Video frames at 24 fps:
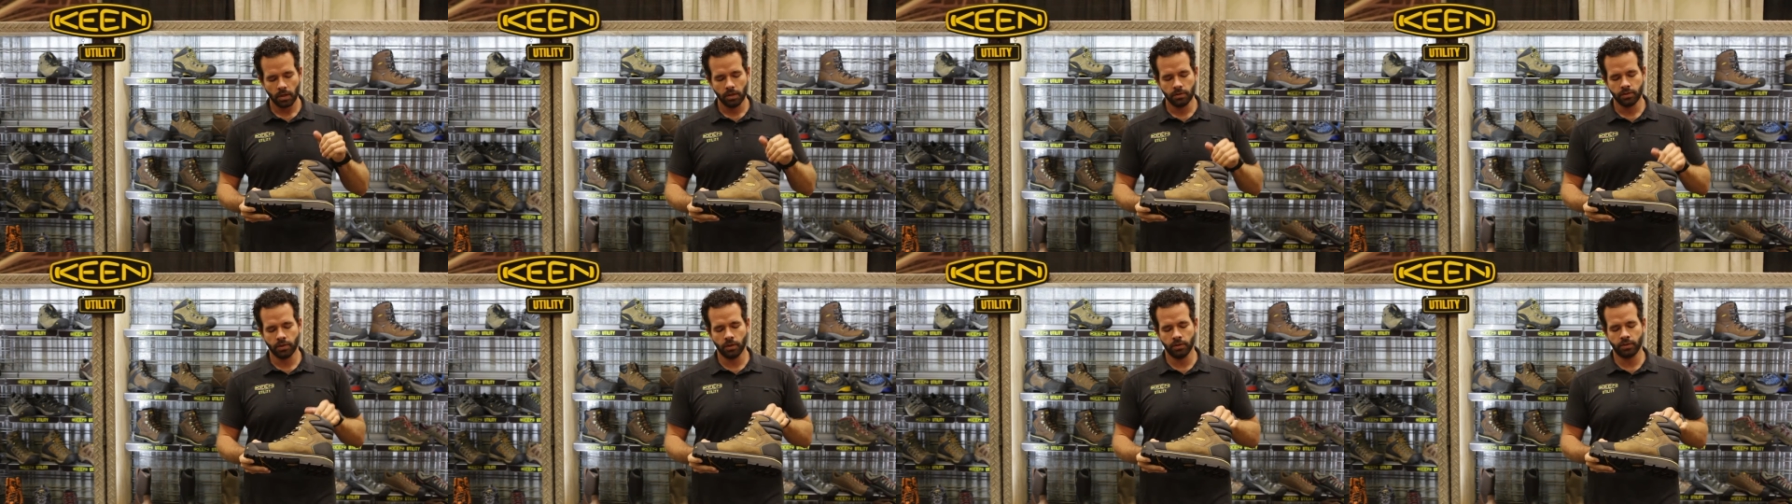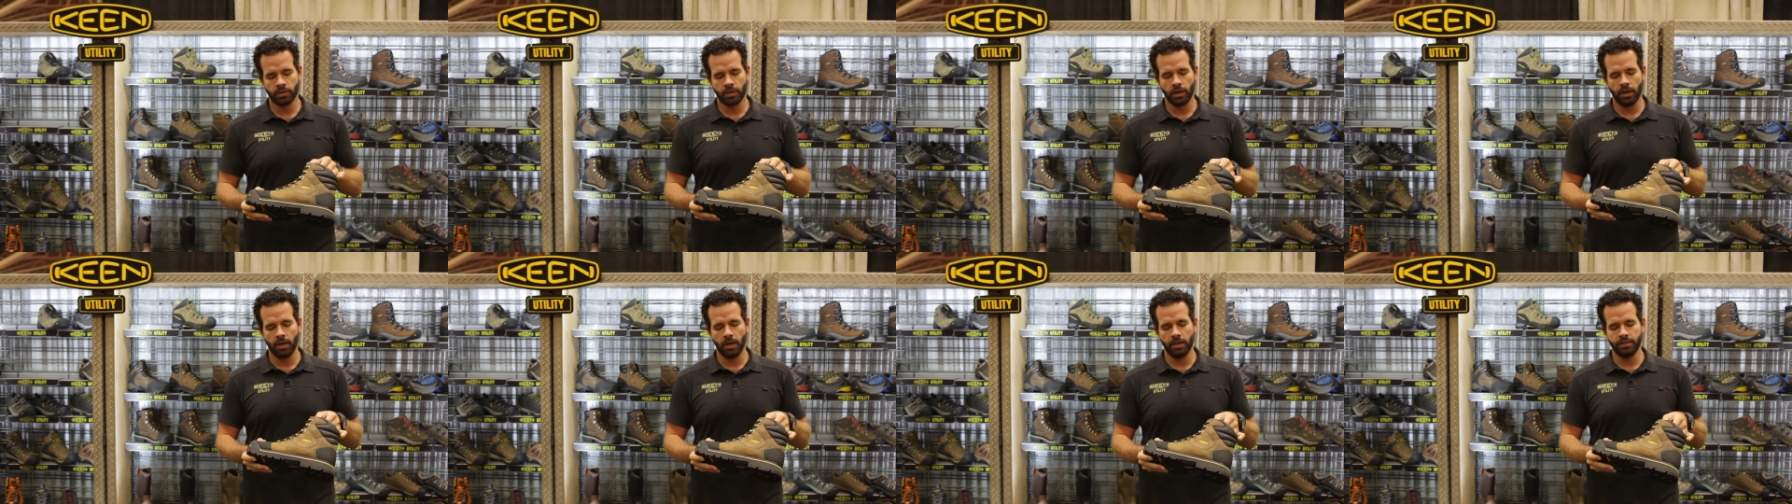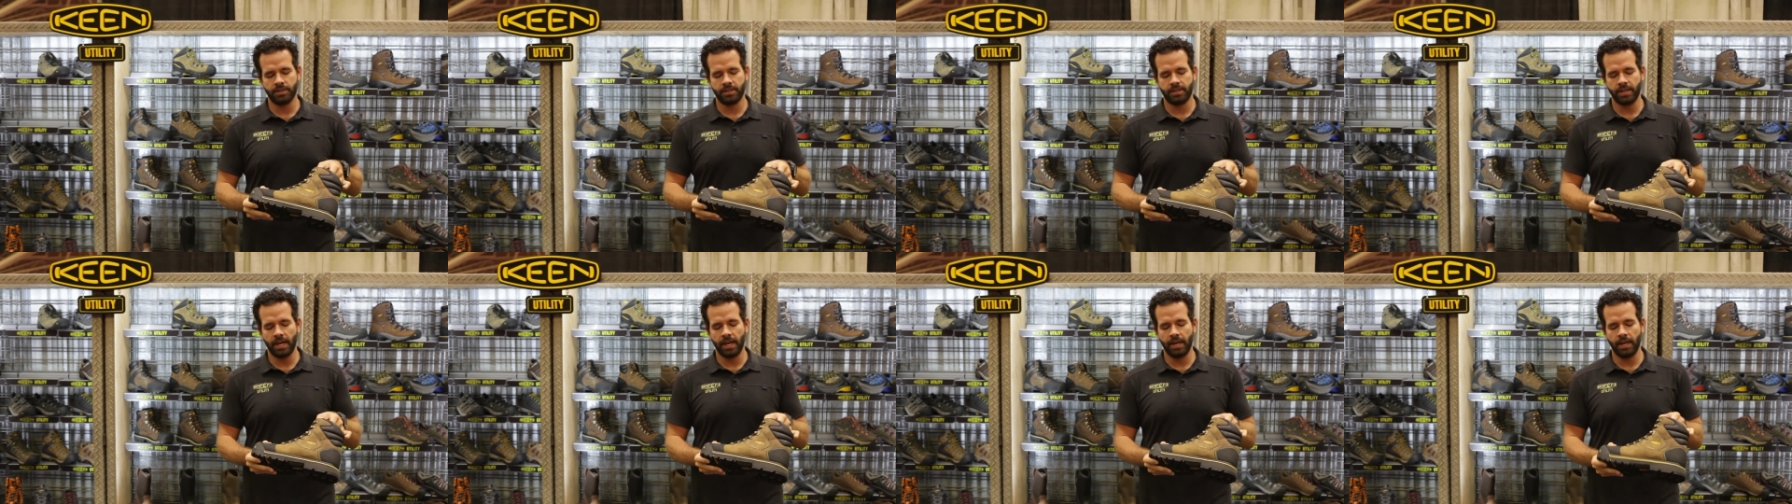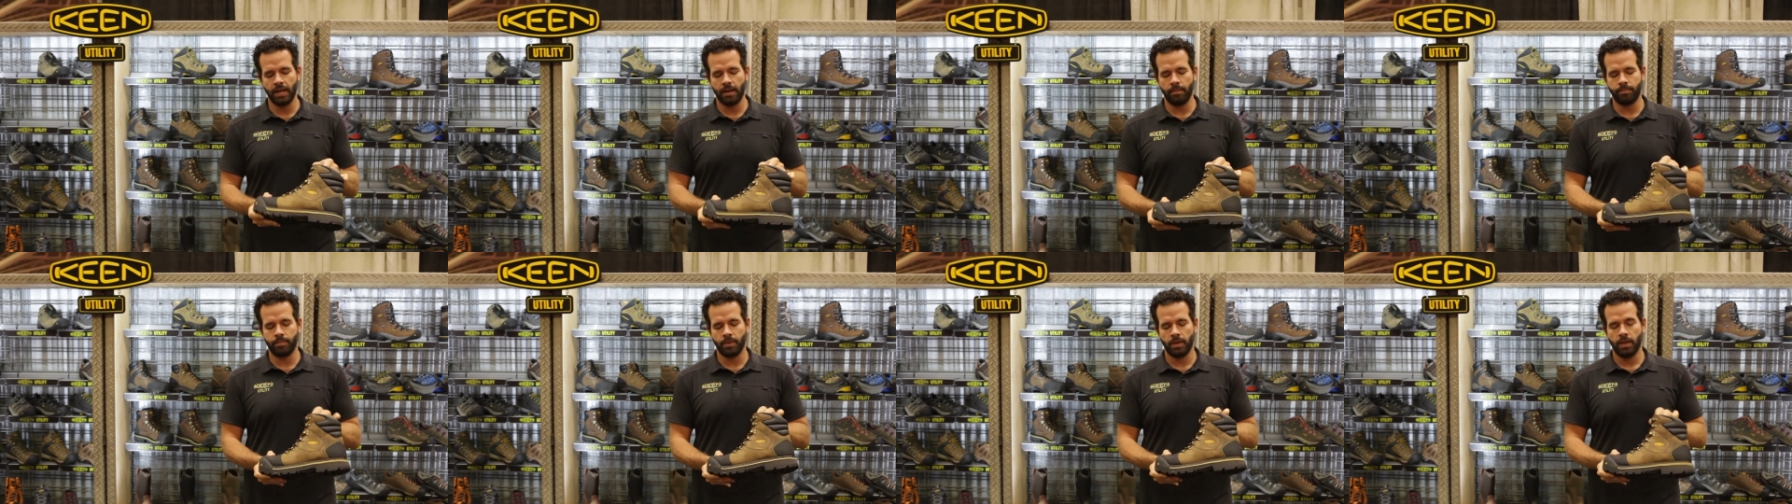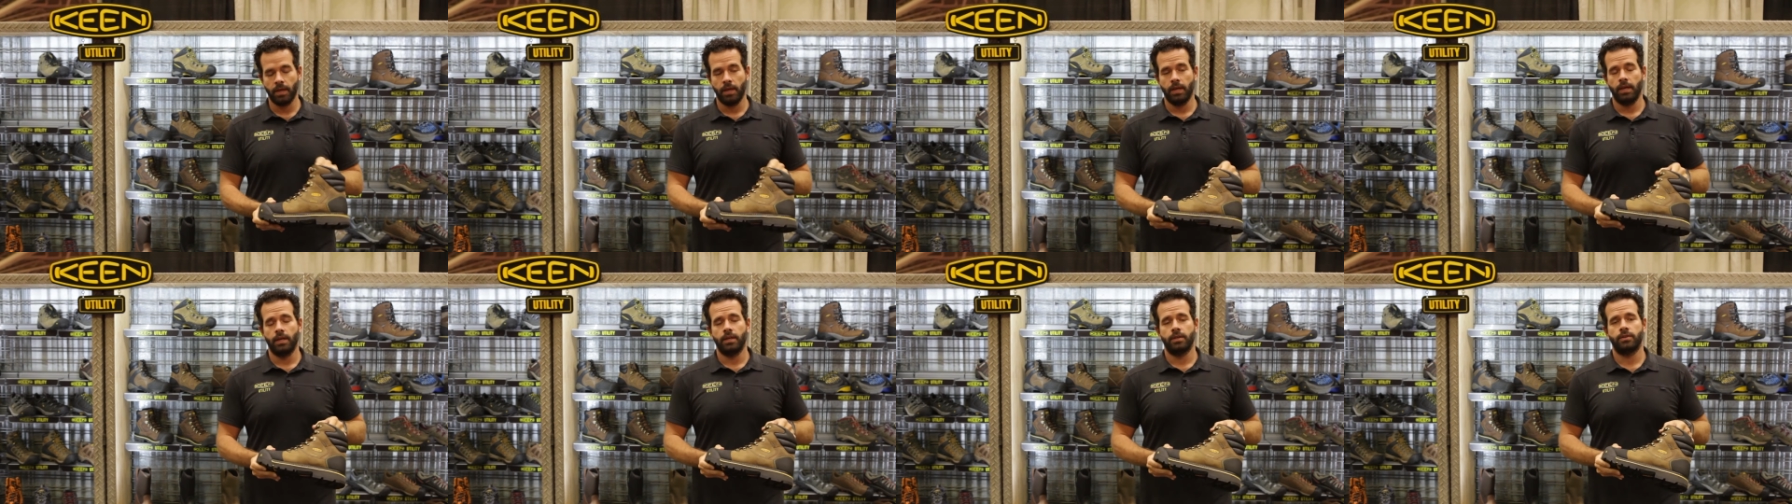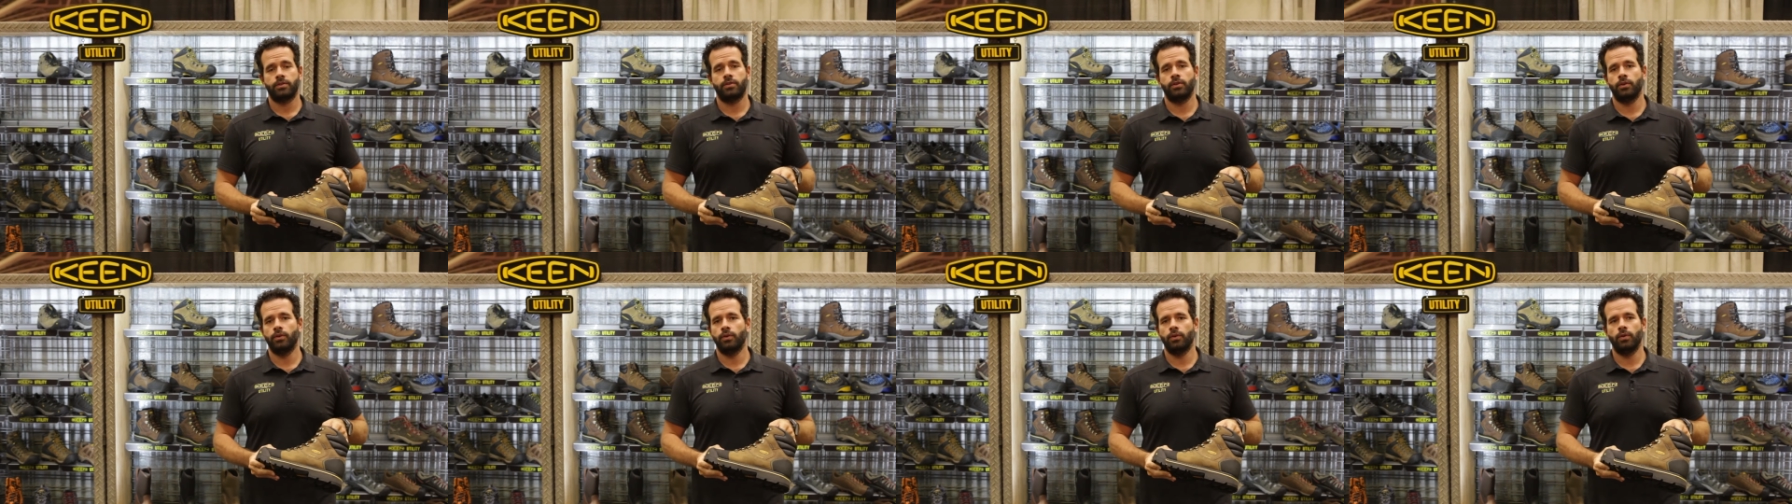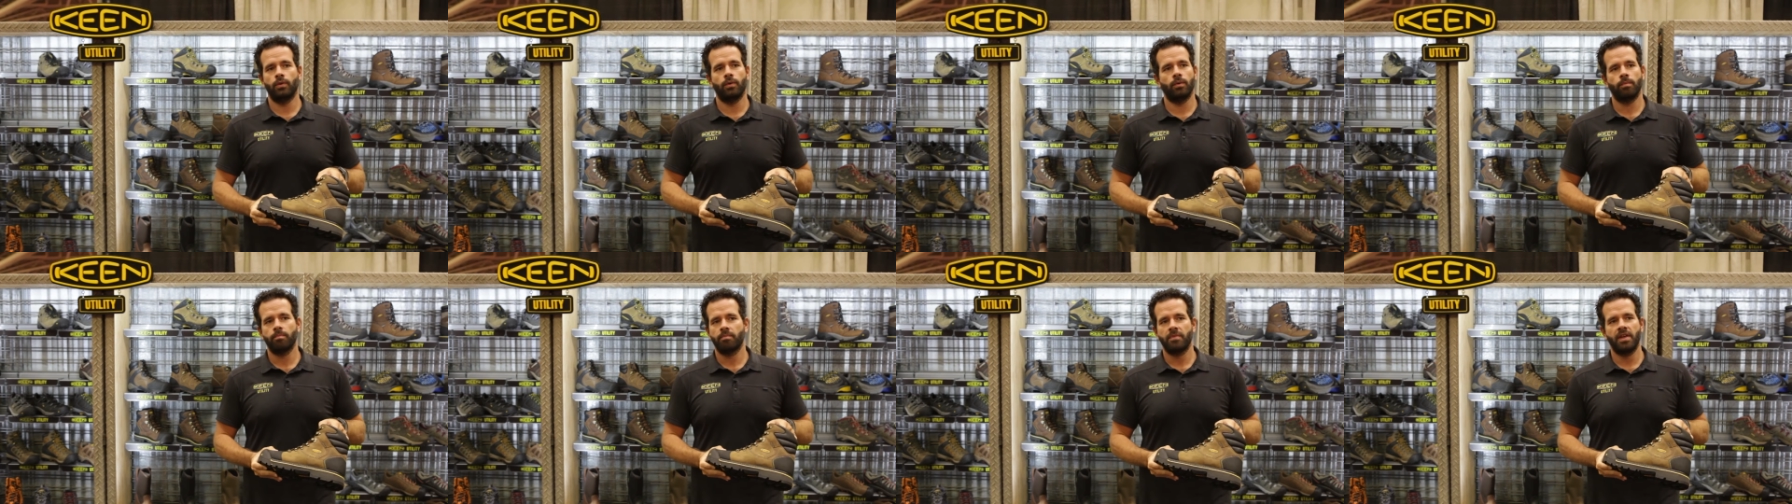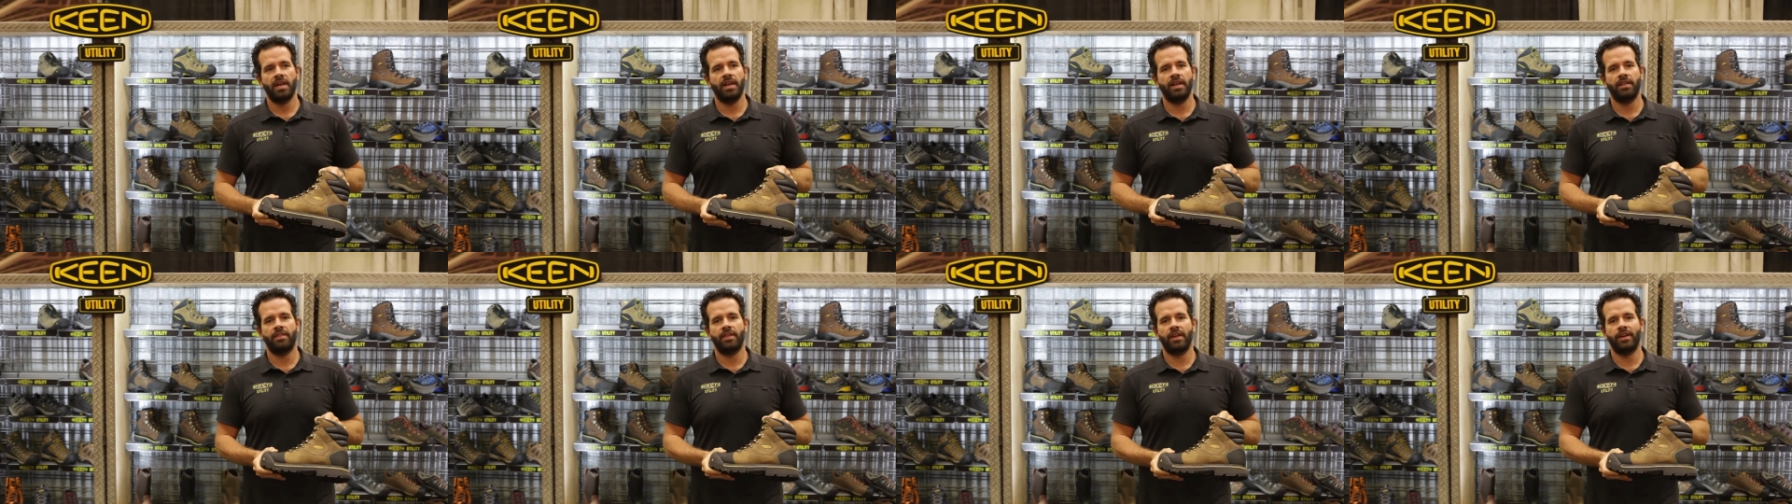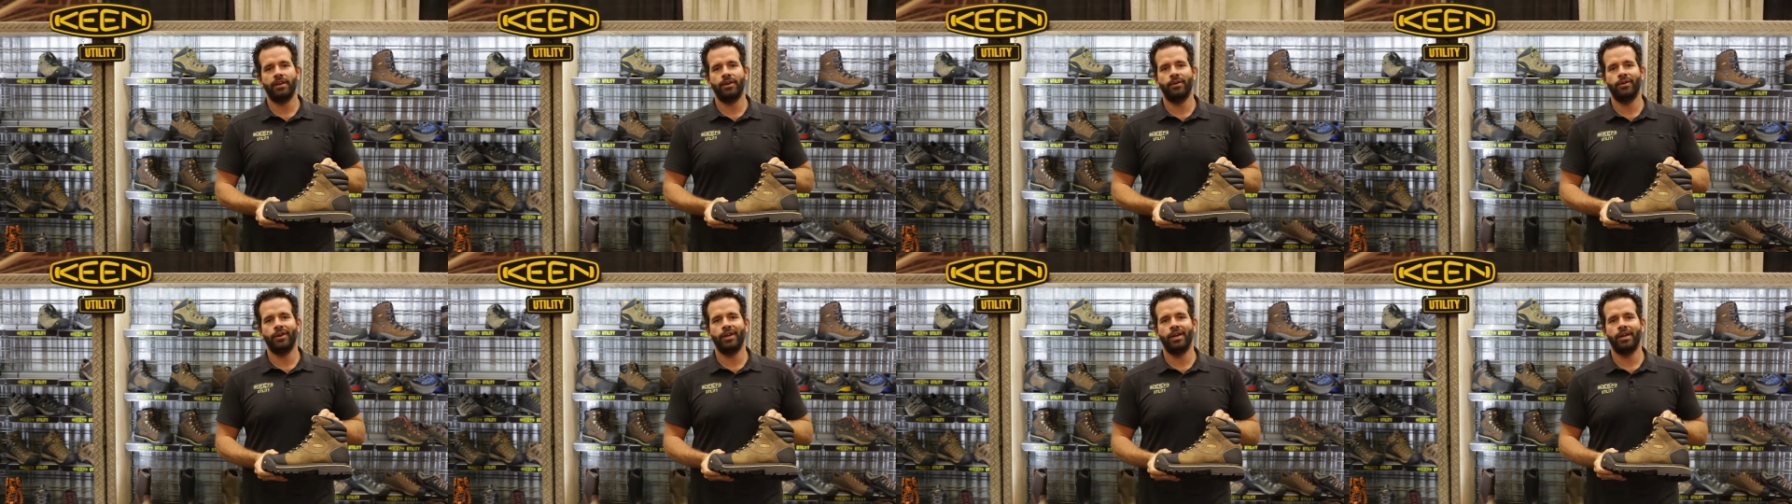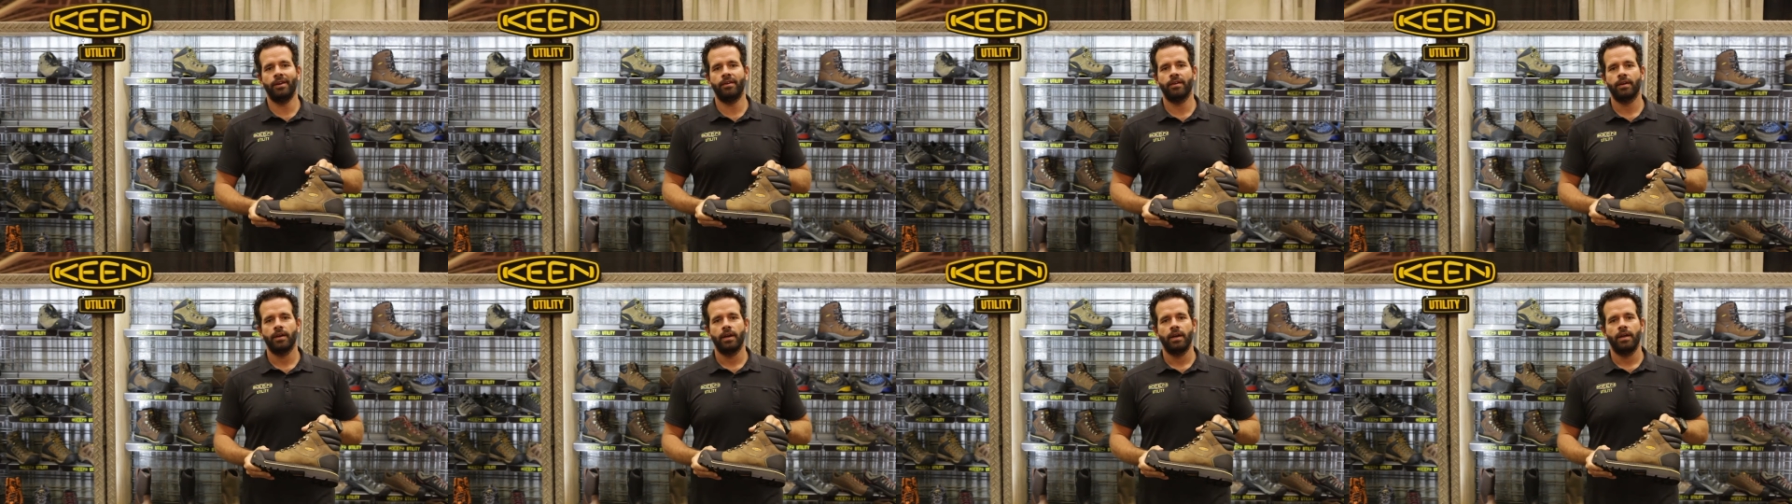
so it's going to stand up to anything you need.